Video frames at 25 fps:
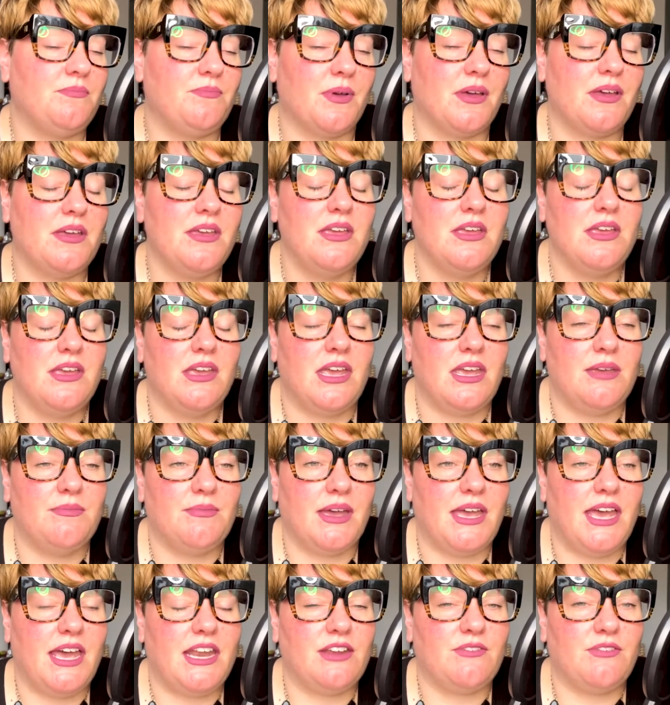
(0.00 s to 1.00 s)
But in
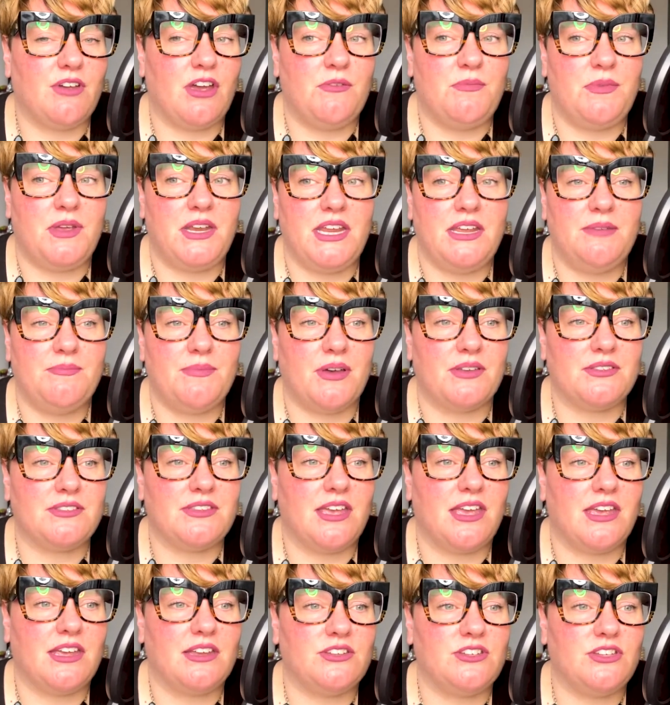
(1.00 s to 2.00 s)
my head, I wrote him an email
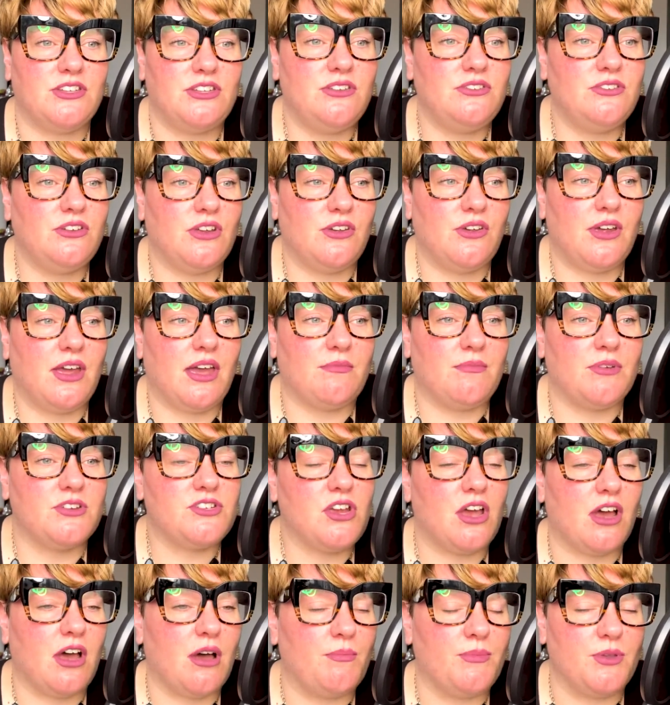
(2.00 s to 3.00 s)
saying, do you know how much
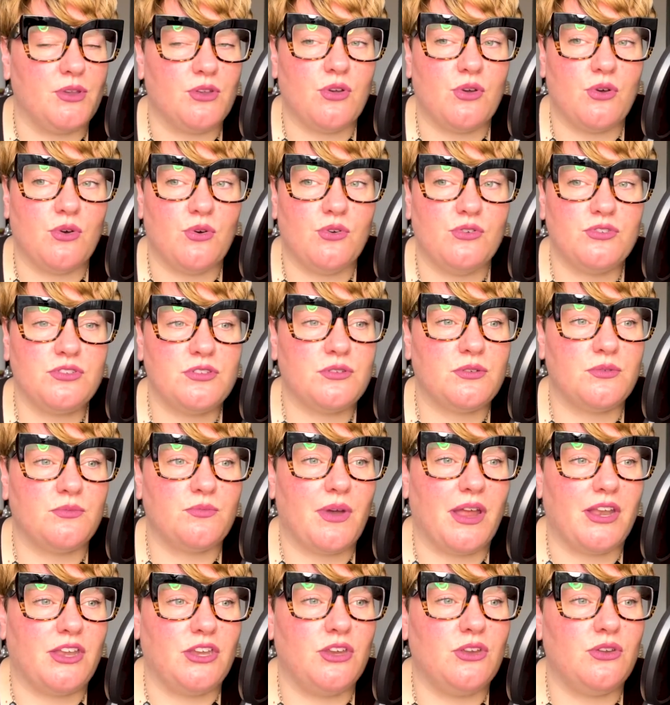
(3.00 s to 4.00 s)
harm you caused
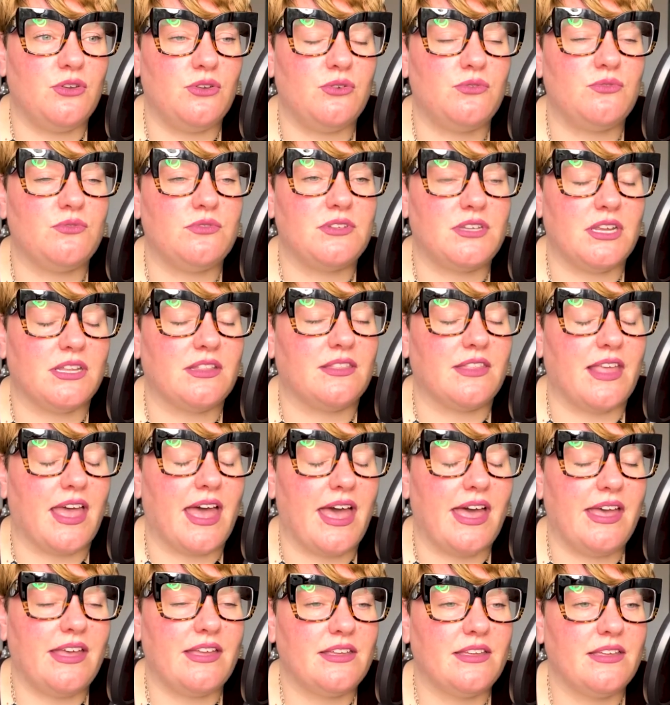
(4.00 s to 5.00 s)
when you did
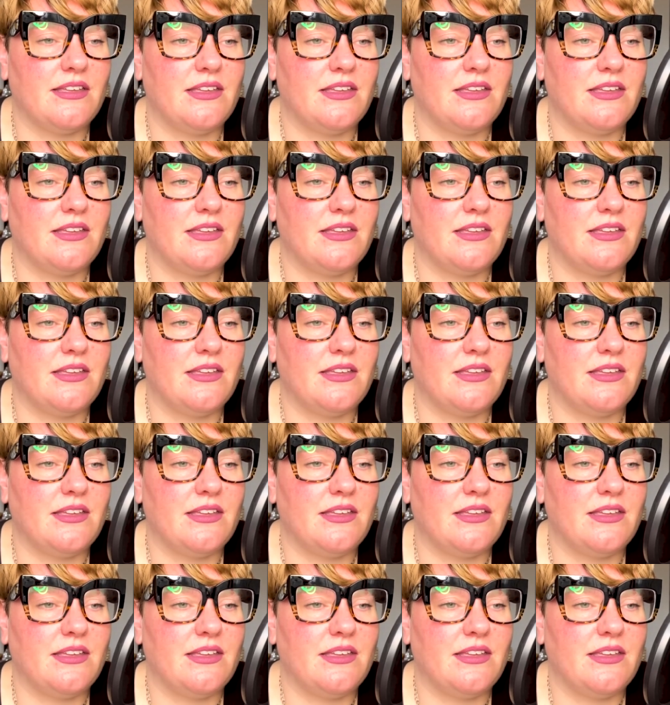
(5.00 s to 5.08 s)
that?